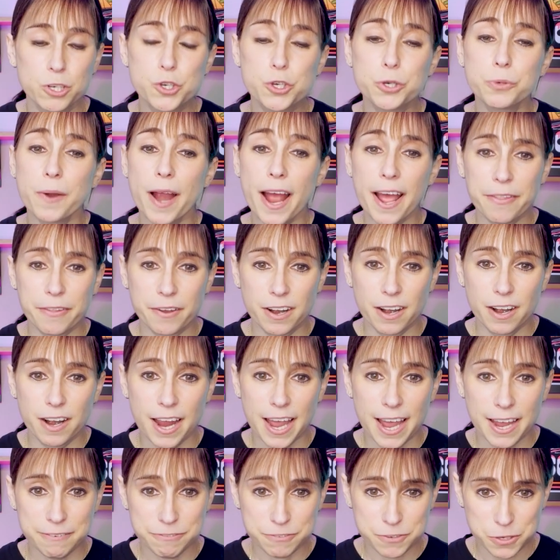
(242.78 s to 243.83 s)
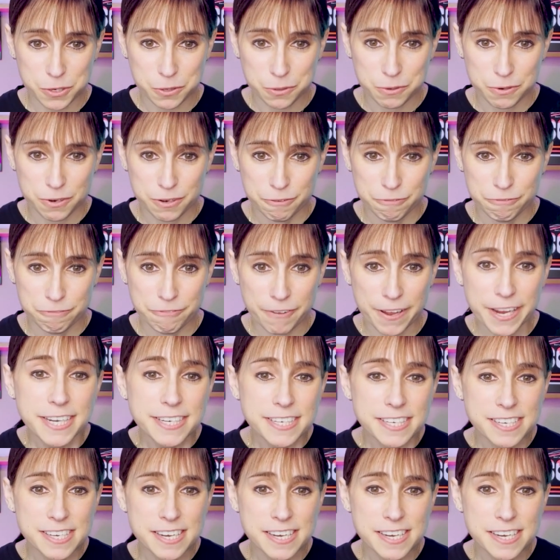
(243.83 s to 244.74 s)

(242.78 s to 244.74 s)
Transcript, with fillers: Would you rather have to fake